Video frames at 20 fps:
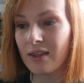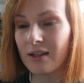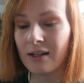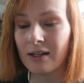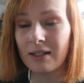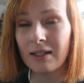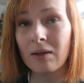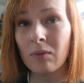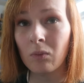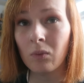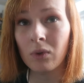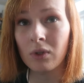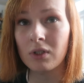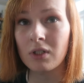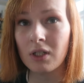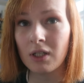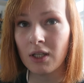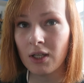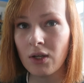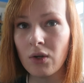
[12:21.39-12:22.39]
and I didn't want
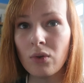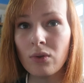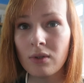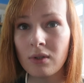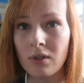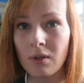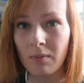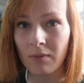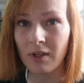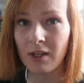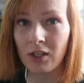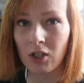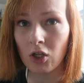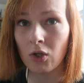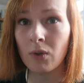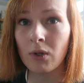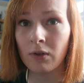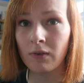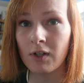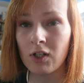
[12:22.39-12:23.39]
to use something
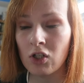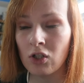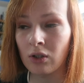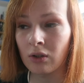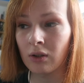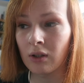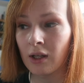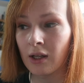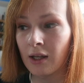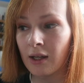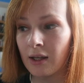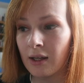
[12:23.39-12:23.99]
new and original